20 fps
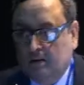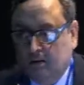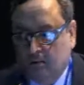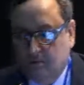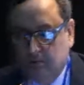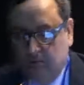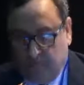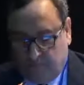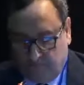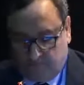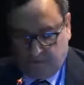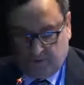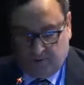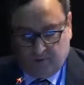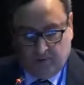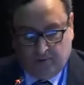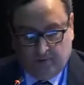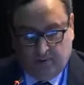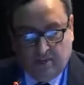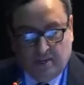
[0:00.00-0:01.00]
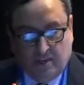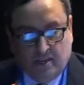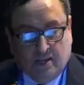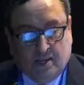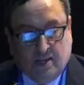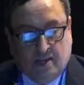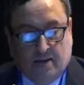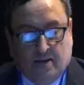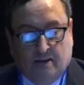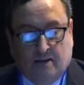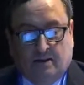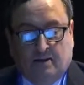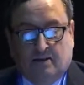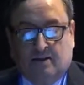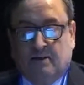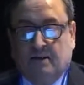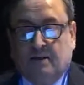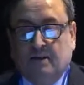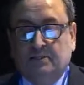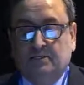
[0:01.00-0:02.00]
Good afternoon.
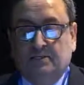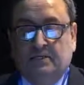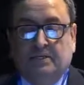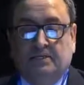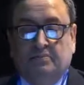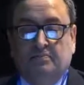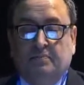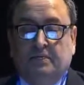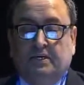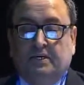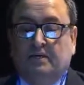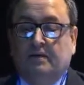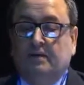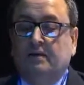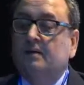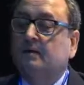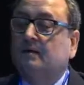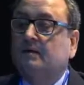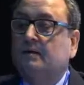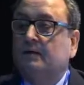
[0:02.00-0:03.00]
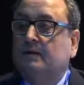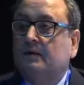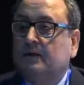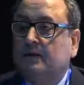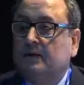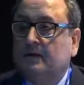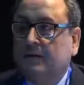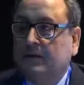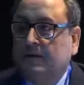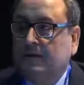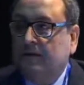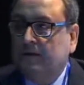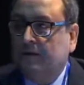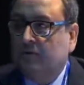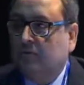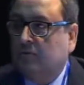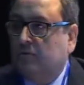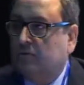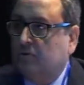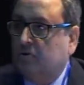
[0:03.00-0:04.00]
I shall be telling
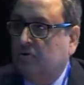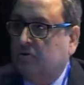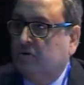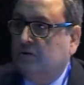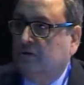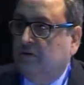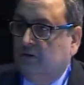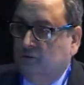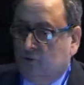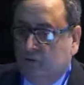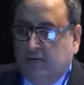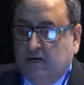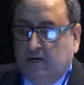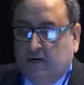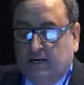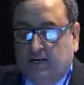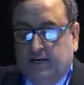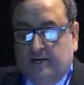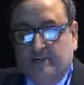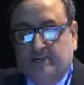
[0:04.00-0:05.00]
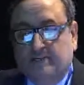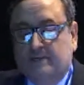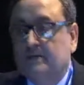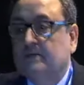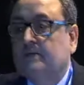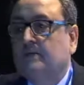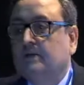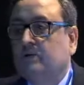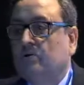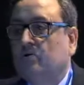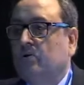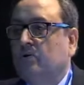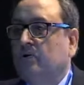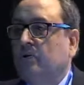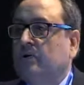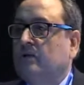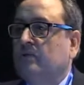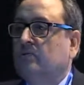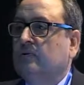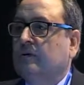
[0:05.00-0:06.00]
you about new targets in
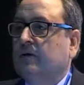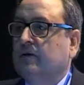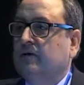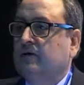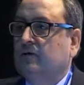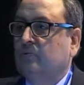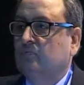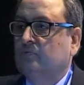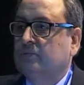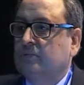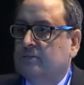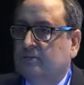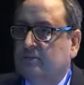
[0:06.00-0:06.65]
neuroendocrine tumors.